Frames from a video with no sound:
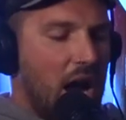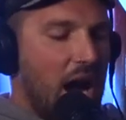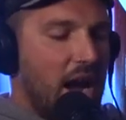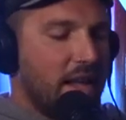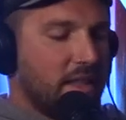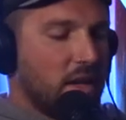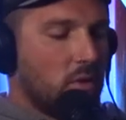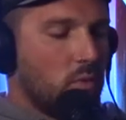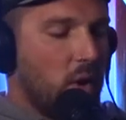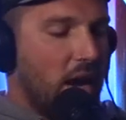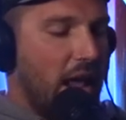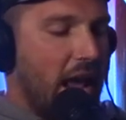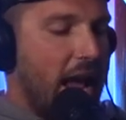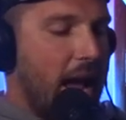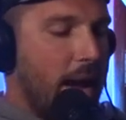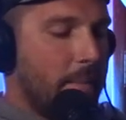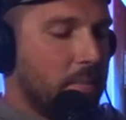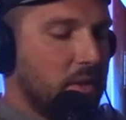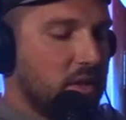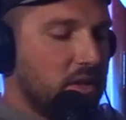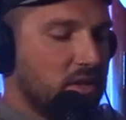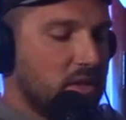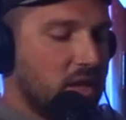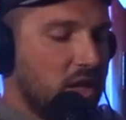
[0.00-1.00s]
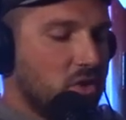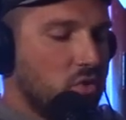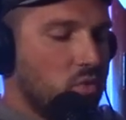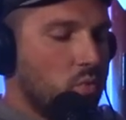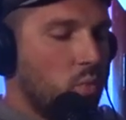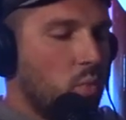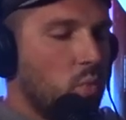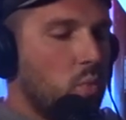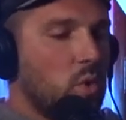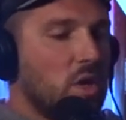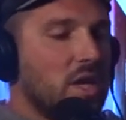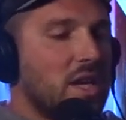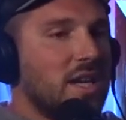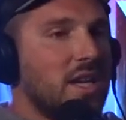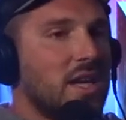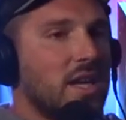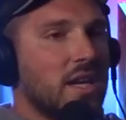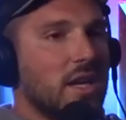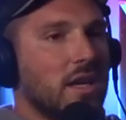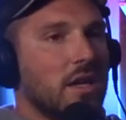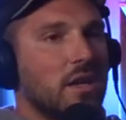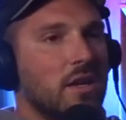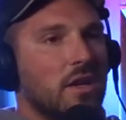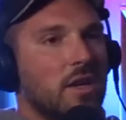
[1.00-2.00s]
I think what happens is
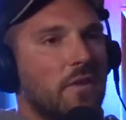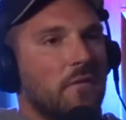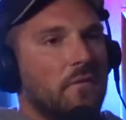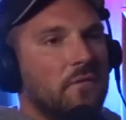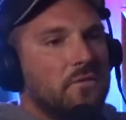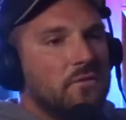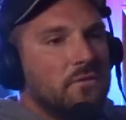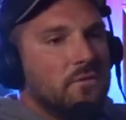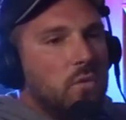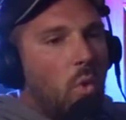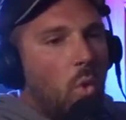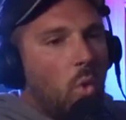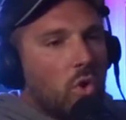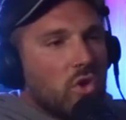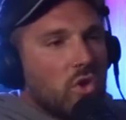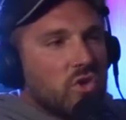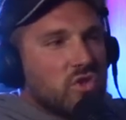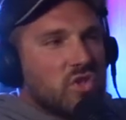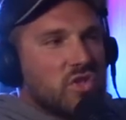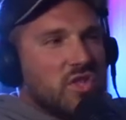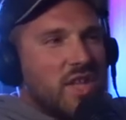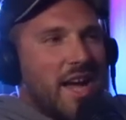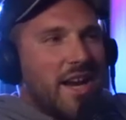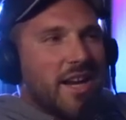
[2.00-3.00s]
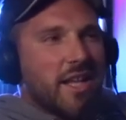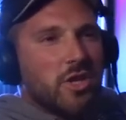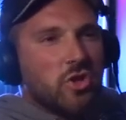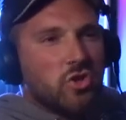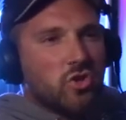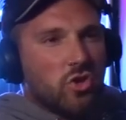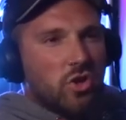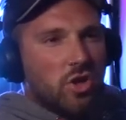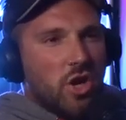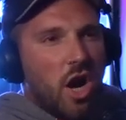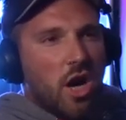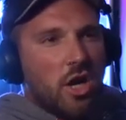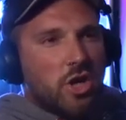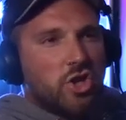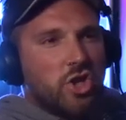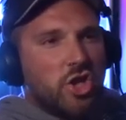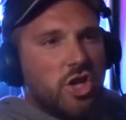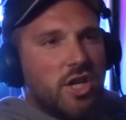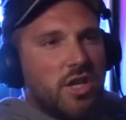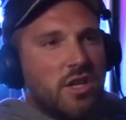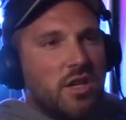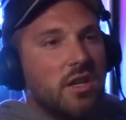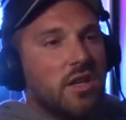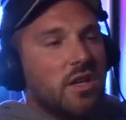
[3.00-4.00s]
we force that
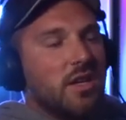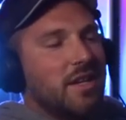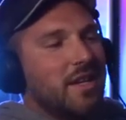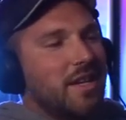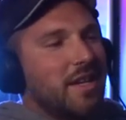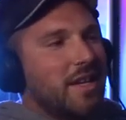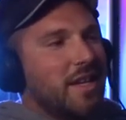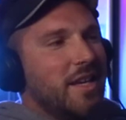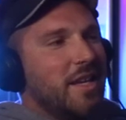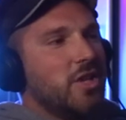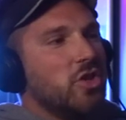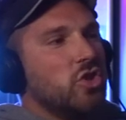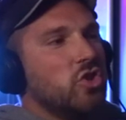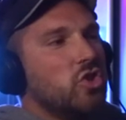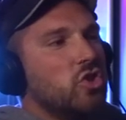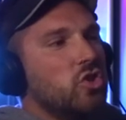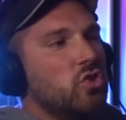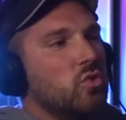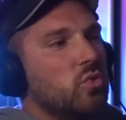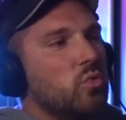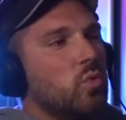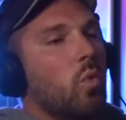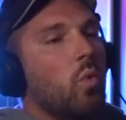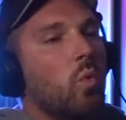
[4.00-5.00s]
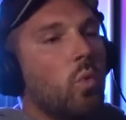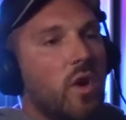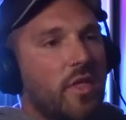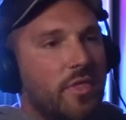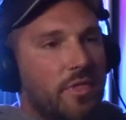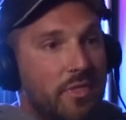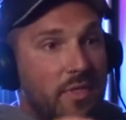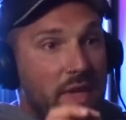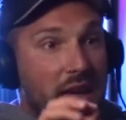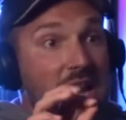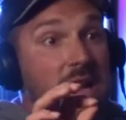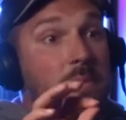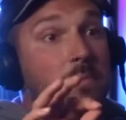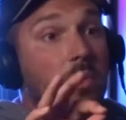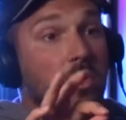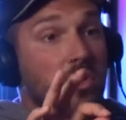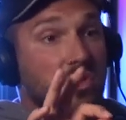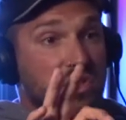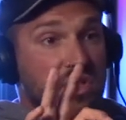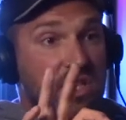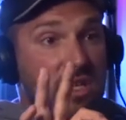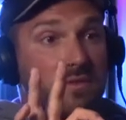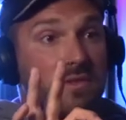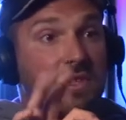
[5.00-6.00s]
introduction mm. into what they
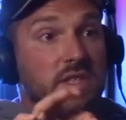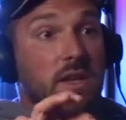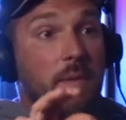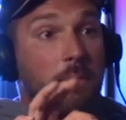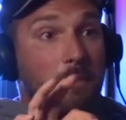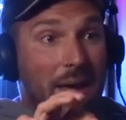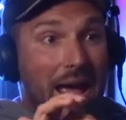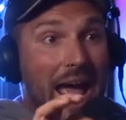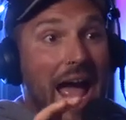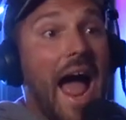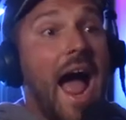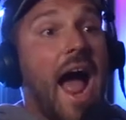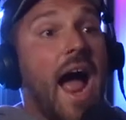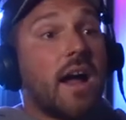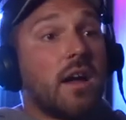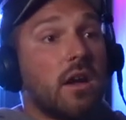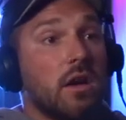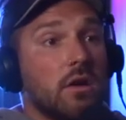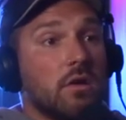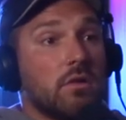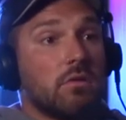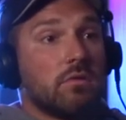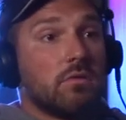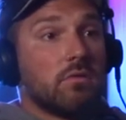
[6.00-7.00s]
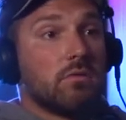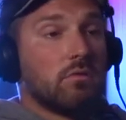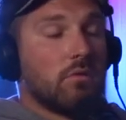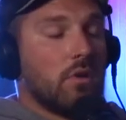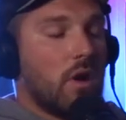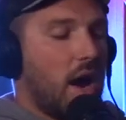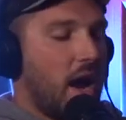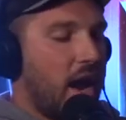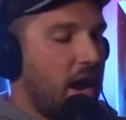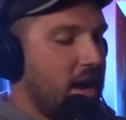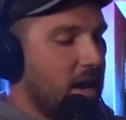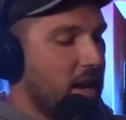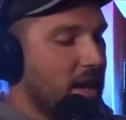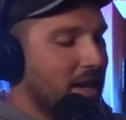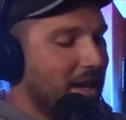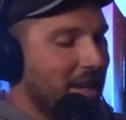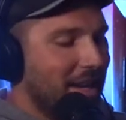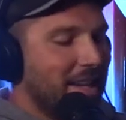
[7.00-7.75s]
perceive as a pack yeah. right?